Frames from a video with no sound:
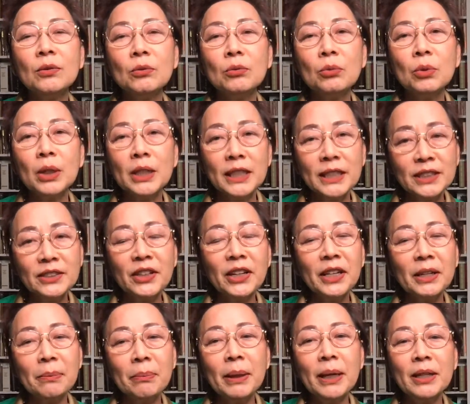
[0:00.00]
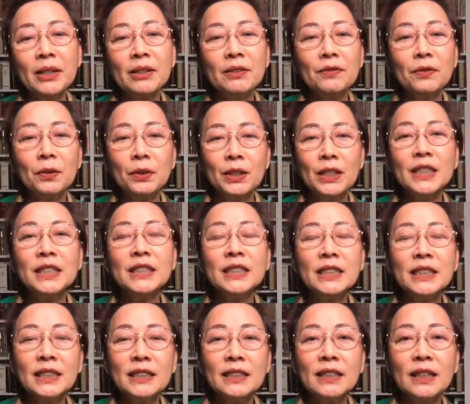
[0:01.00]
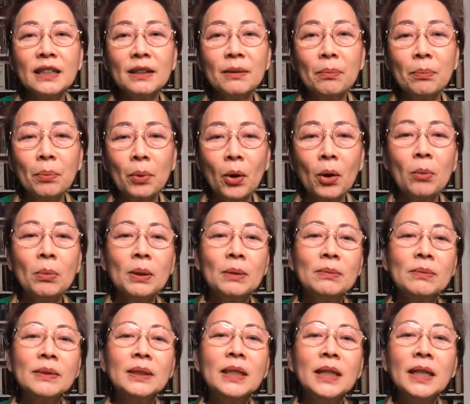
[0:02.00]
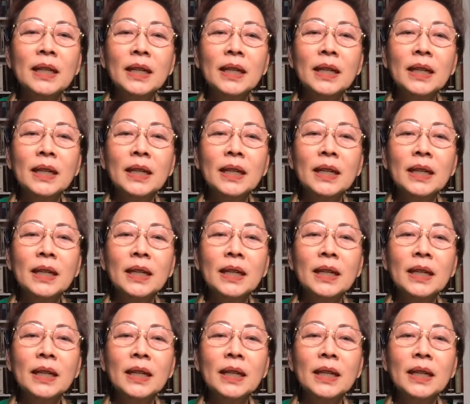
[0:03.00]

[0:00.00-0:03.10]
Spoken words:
What is recommended for this problem?